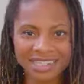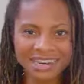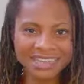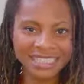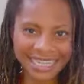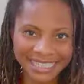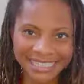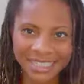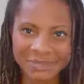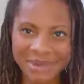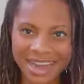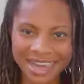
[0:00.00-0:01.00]

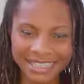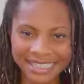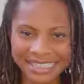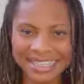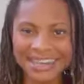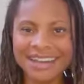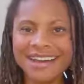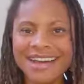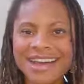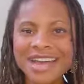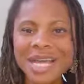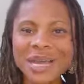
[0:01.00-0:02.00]

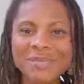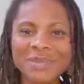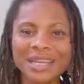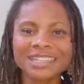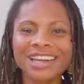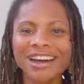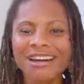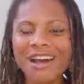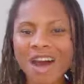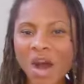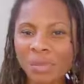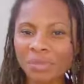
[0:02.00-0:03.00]

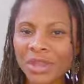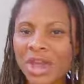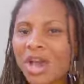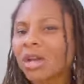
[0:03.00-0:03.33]
contentedbylisa.camille.com,